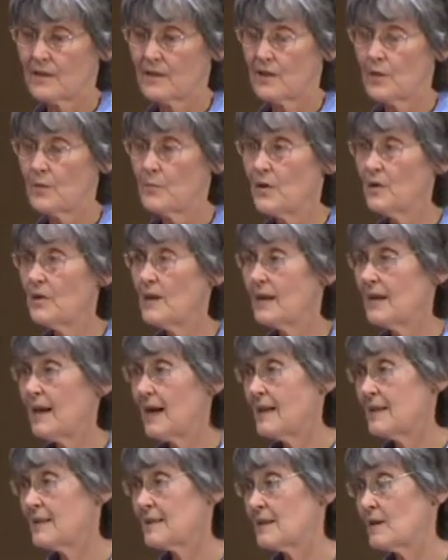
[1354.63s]

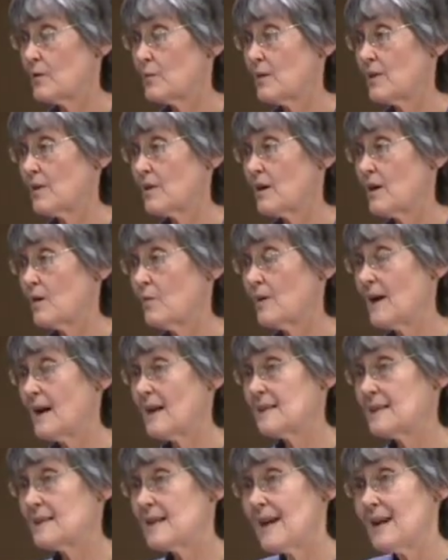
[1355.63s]
communicating with a
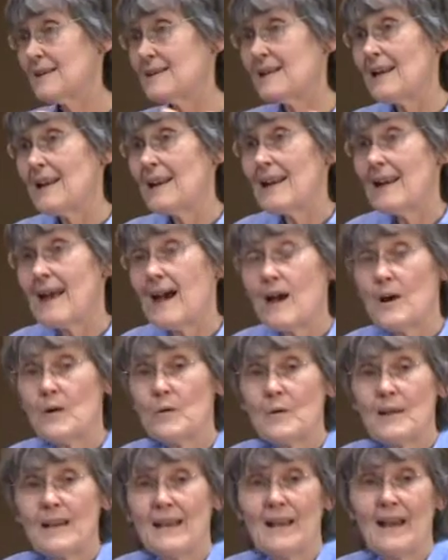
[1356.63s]
writer and
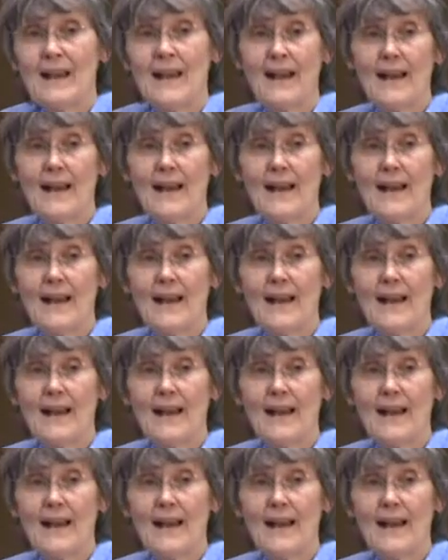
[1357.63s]
allowing